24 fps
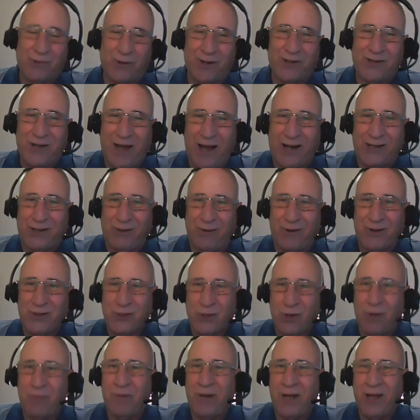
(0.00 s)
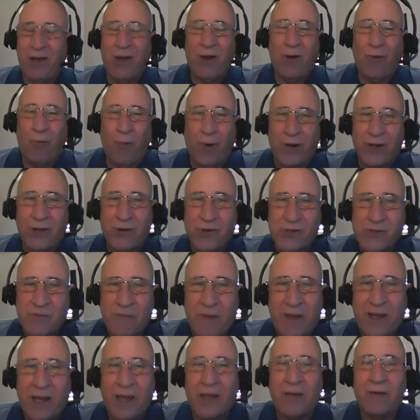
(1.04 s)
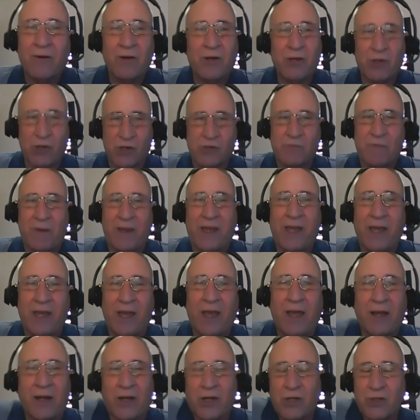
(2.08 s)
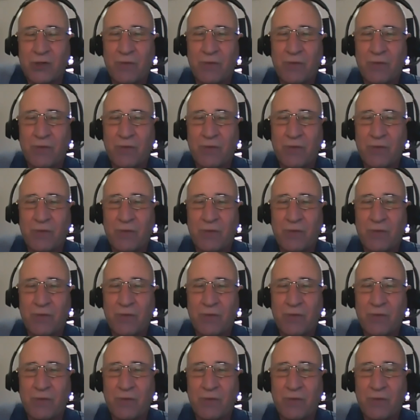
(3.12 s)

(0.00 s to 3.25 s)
doctor in Germany. What are you speaking? You're speaking English.